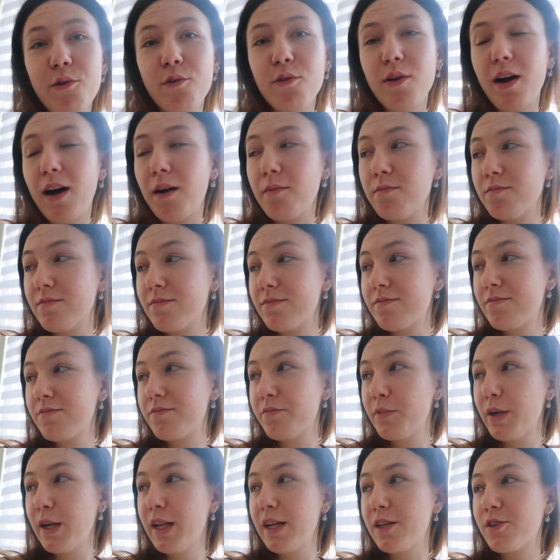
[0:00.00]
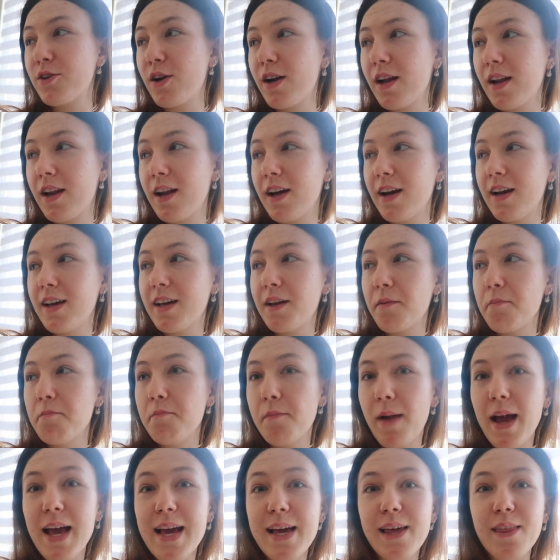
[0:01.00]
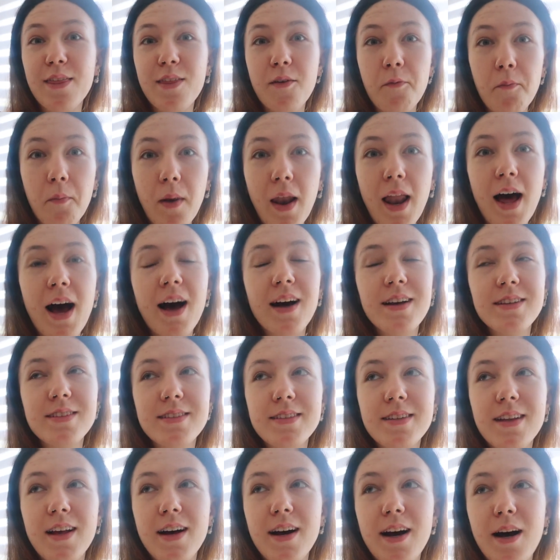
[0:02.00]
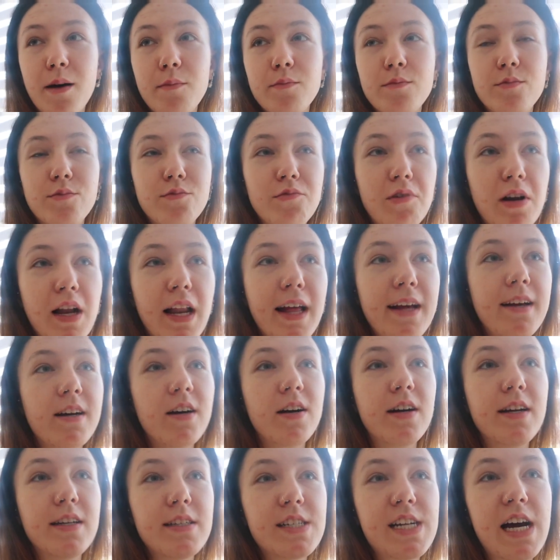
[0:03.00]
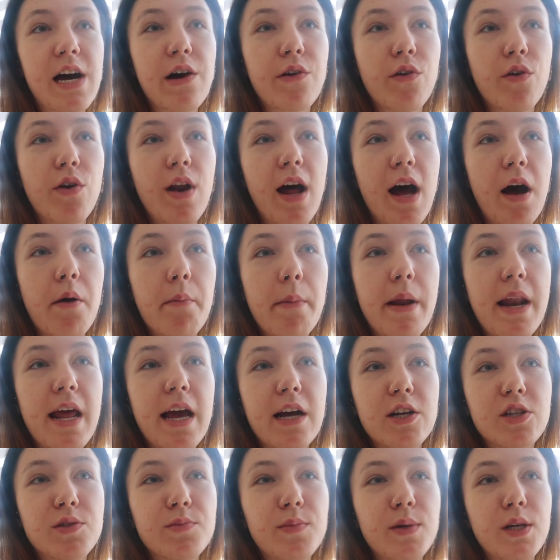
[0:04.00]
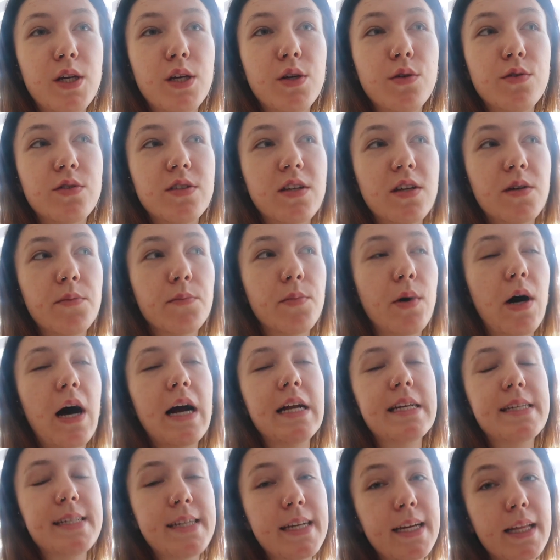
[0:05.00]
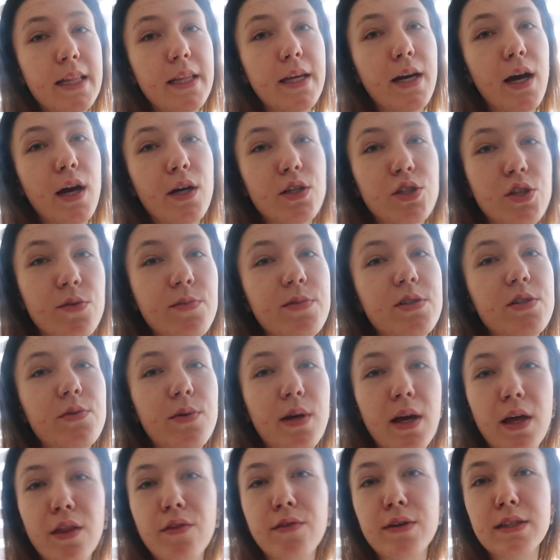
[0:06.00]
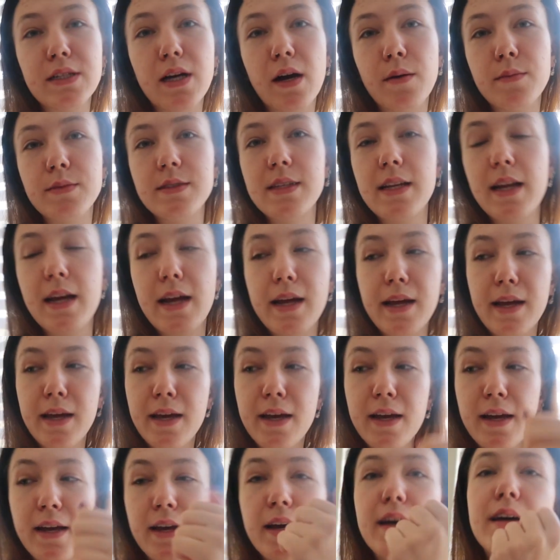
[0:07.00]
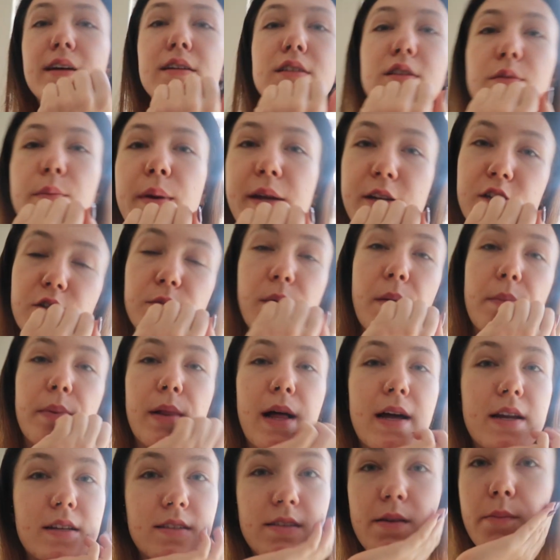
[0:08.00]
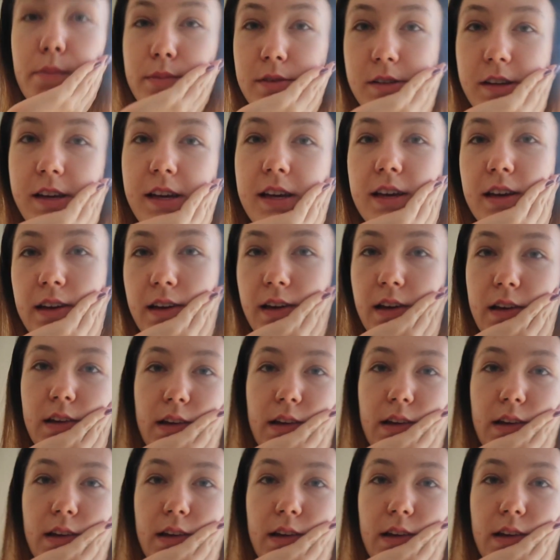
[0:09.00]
I'm really trying to like make them last. Like, I'm really cutting down on how many I should be using, but ideally I should be doing it 3 times a day to make sure my bladder's empty.